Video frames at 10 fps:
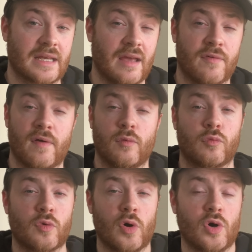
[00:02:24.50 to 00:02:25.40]
It felt
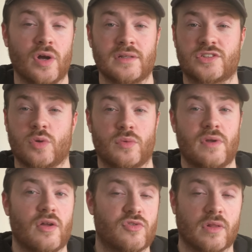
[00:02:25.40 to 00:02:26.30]
raw and so
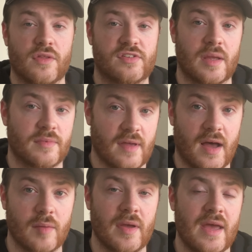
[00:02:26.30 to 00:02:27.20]
natural at the same
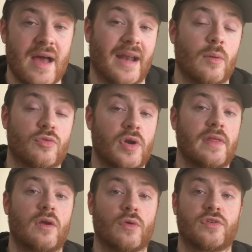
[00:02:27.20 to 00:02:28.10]
time and it was
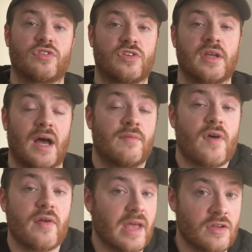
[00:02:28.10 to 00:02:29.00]
really good to see. I'm
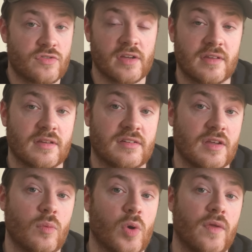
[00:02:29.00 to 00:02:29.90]
very interested to
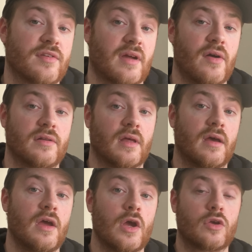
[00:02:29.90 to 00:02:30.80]
see where this character
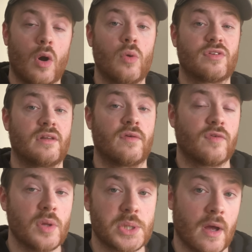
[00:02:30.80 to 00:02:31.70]
goes in the
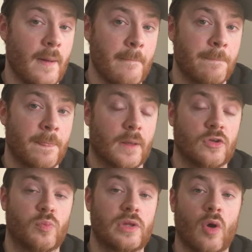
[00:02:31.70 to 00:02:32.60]
future,
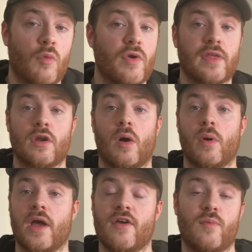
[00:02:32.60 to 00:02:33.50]
because we don't really
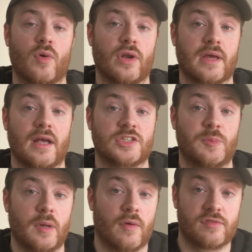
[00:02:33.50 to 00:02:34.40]
know if we're going to get a
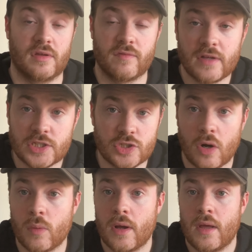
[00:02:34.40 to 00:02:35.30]
spin-off TV
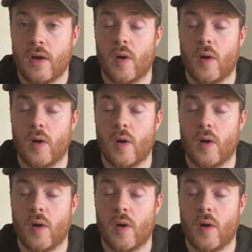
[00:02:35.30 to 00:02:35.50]
show or